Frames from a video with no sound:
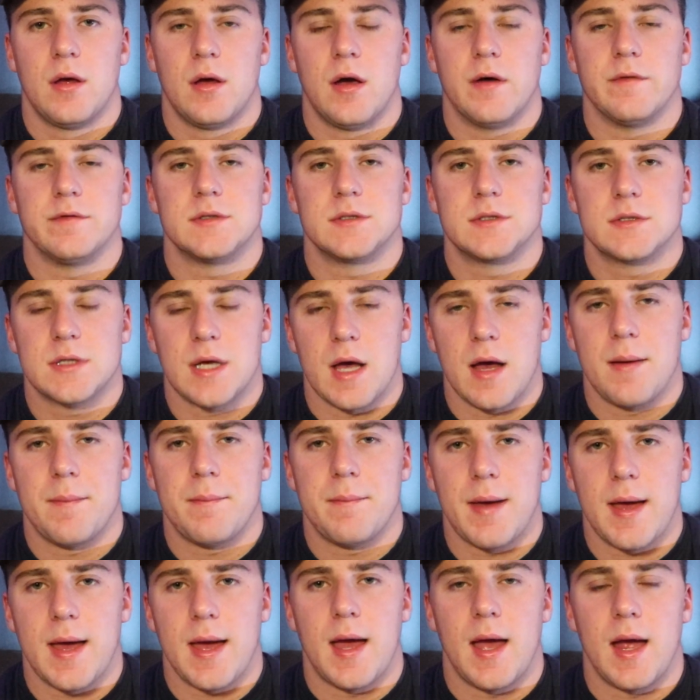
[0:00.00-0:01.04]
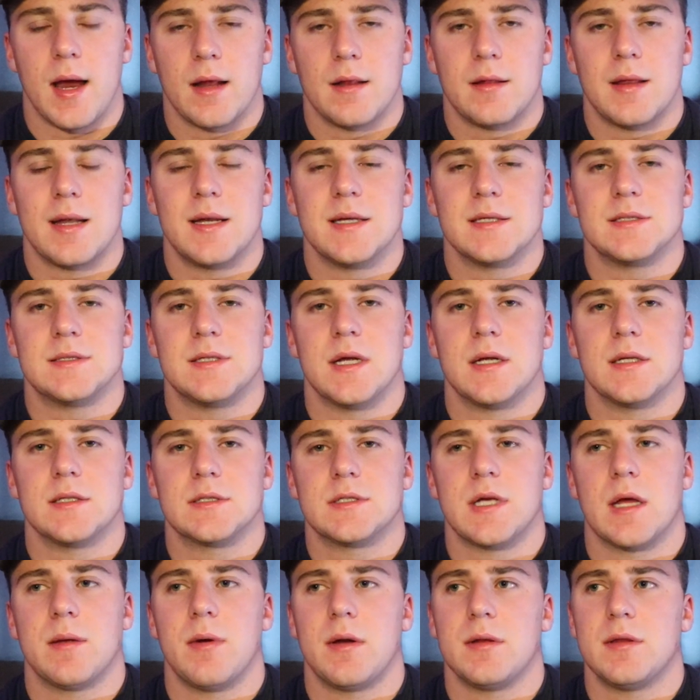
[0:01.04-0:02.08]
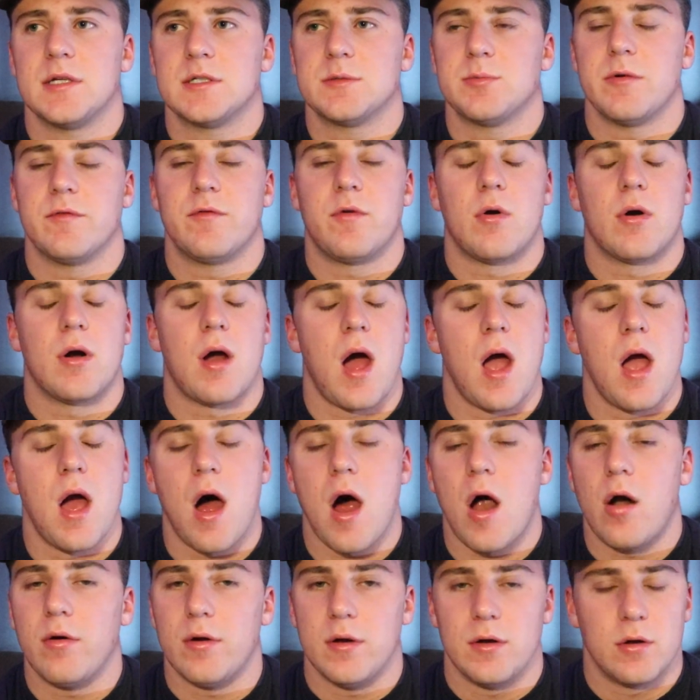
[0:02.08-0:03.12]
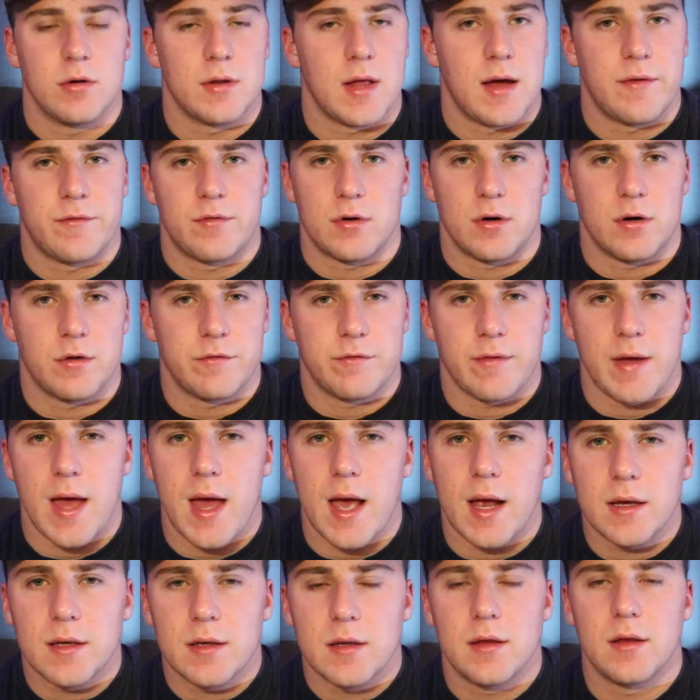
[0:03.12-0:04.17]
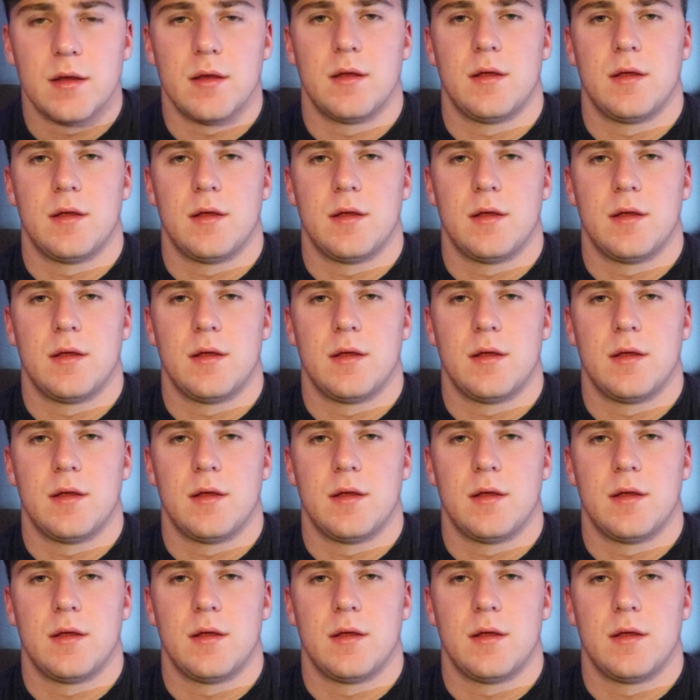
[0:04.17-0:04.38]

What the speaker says: of scumbag that has done something like this before. I already know that for a fact.